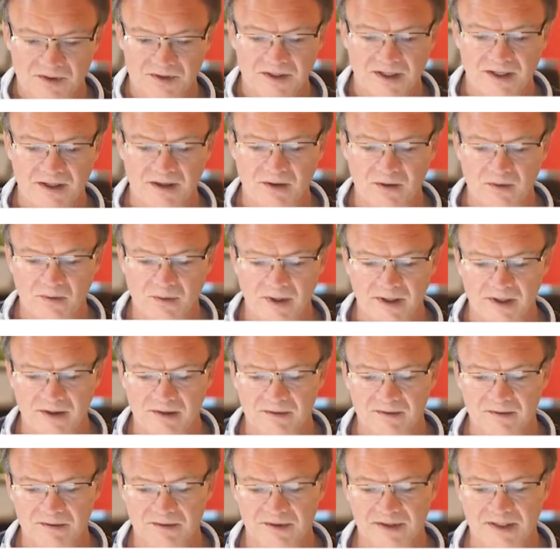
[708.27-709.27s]
going to take a quick
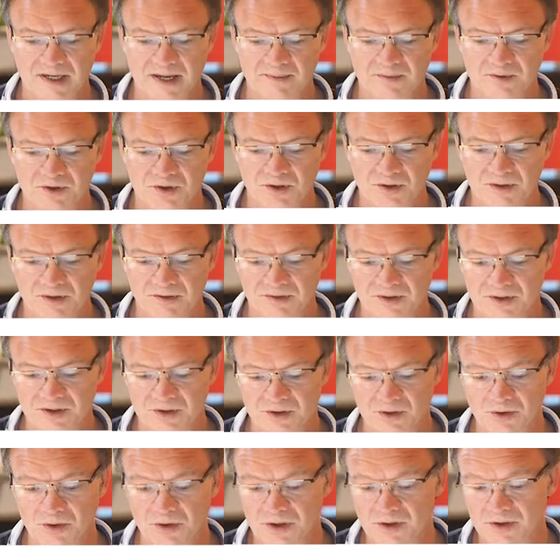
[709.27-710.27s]
snapshot of it.
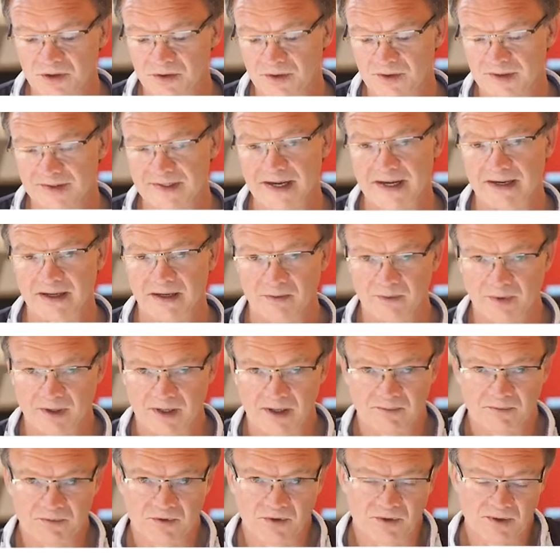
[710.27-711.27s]
You can do exactly what
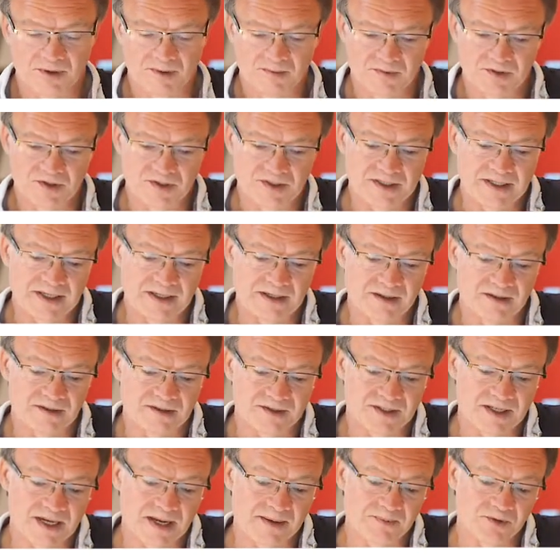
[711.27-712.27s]
I'm doing. I'm just taking a
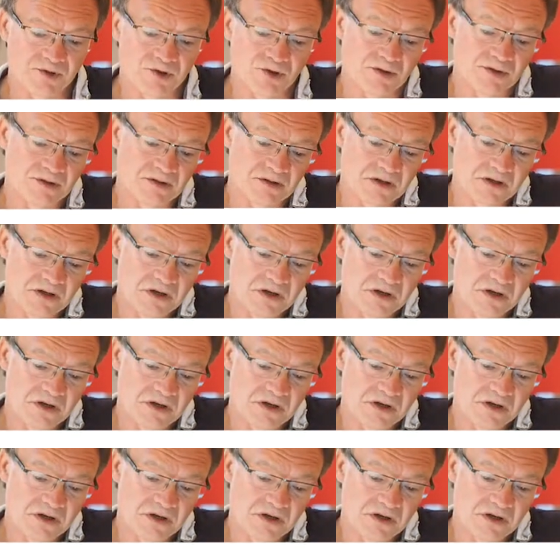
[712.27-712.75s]
snapshot.